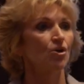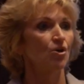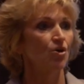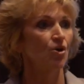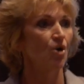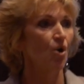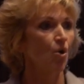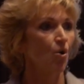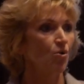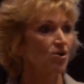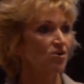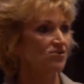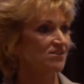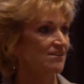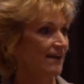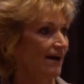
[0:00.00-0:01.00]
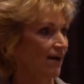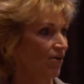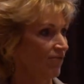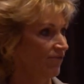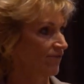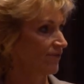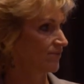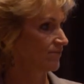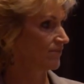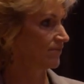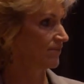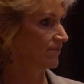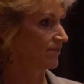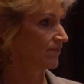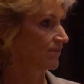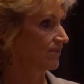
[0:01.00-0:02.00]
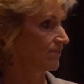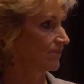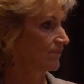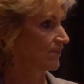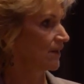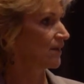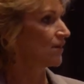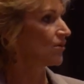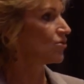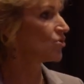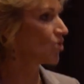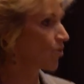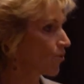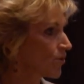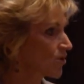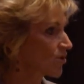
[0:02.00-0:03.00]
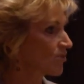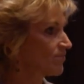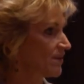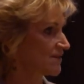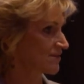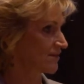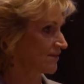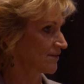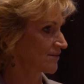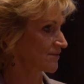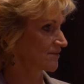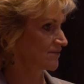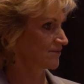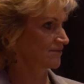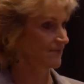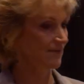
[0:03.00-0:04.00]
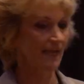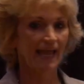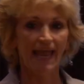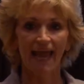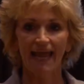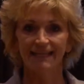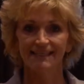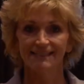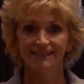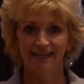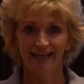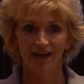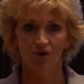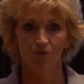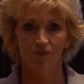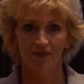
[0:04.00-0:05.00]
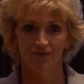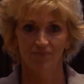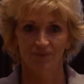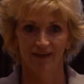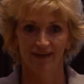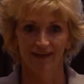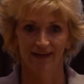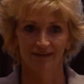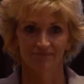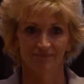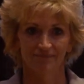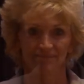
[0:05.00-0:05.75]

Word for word: Know yourself, know your business, and set out with a plan.